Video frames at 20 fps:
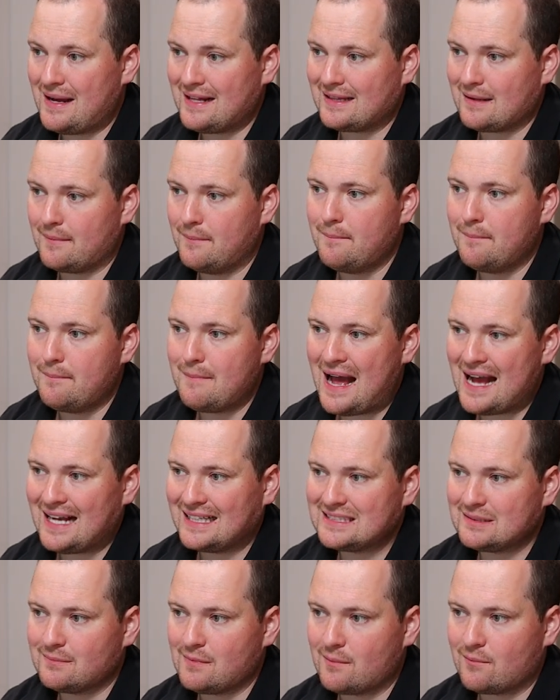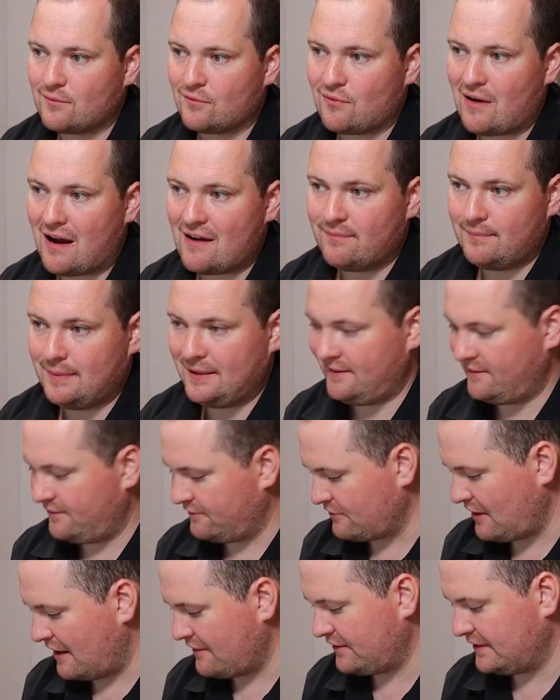make the maximum
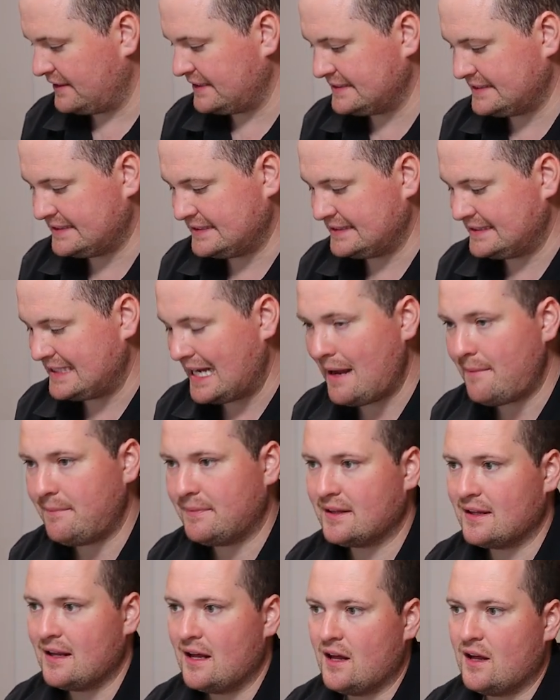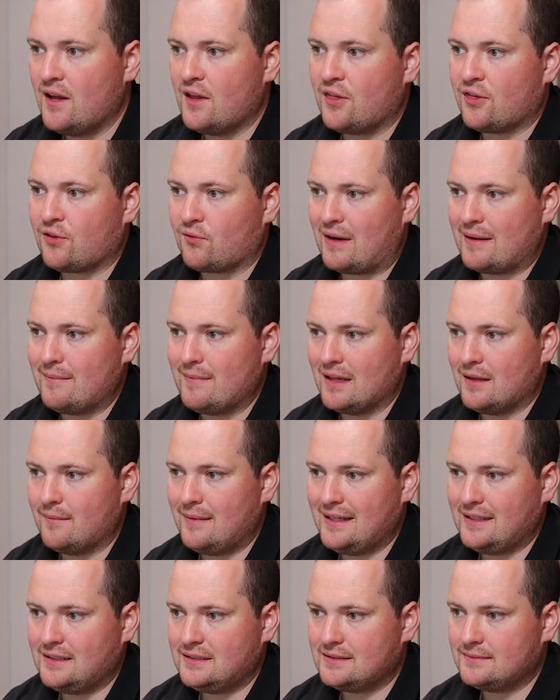roughing depth 3
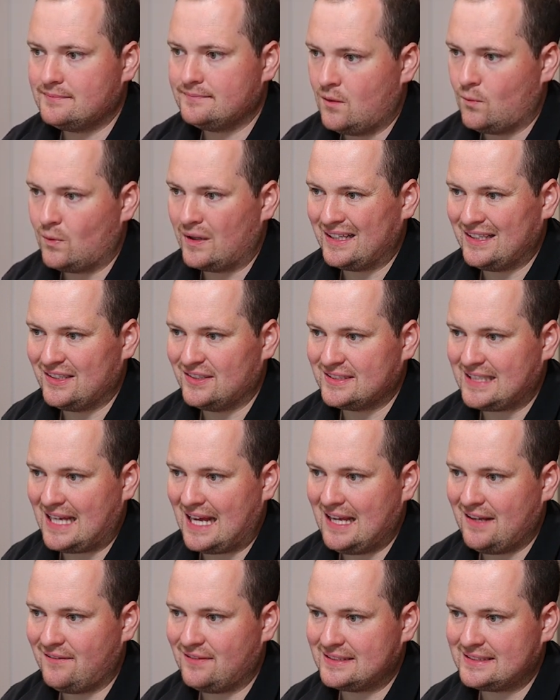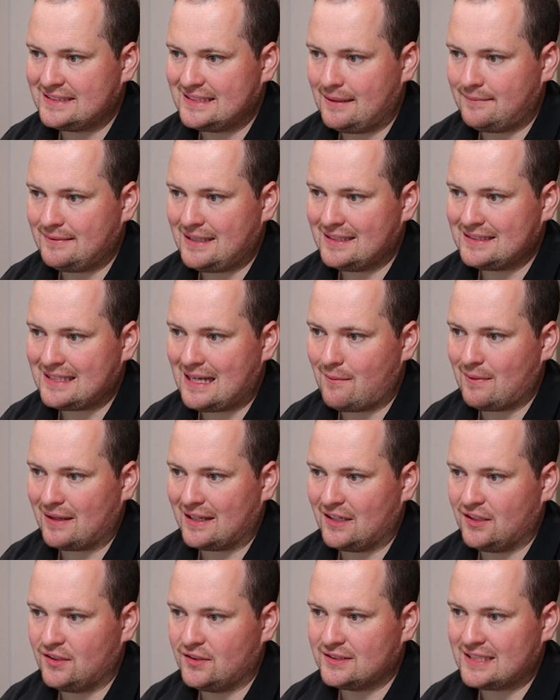millimeters. We're gonna use even step downs, and we're
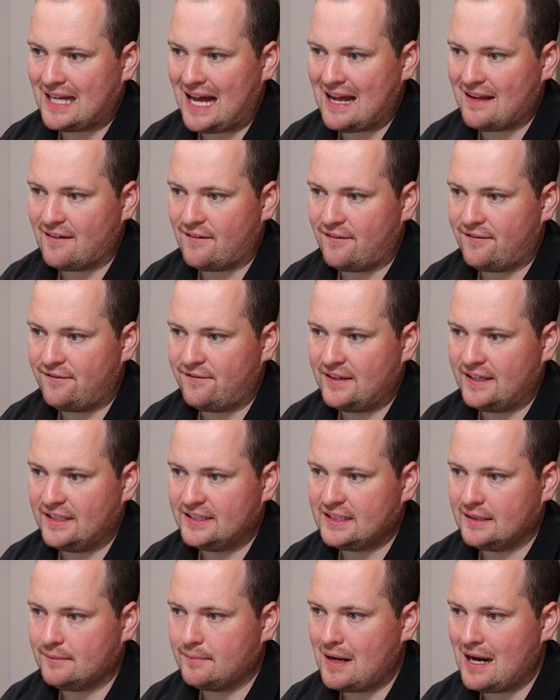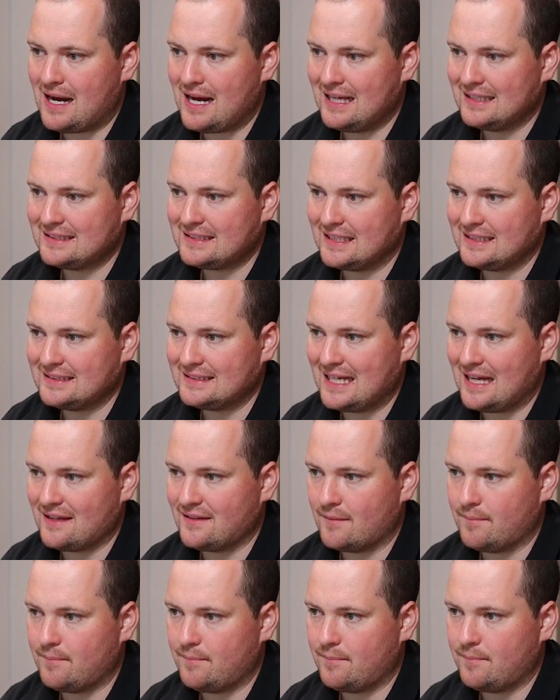gonna use a finishing pass
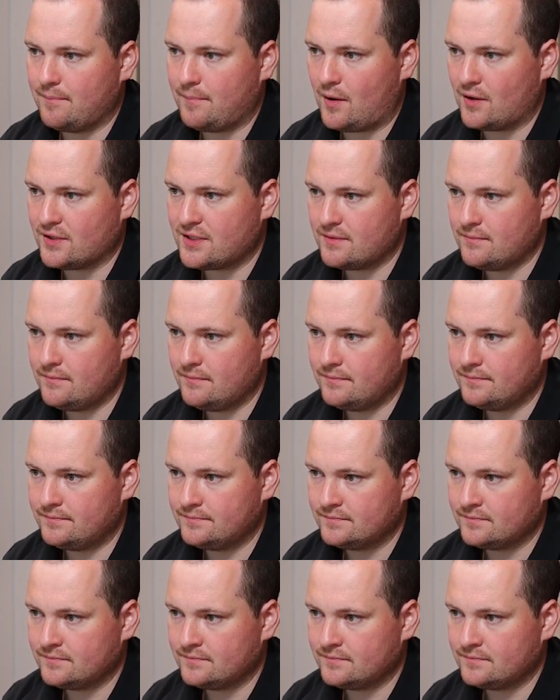down the bottom.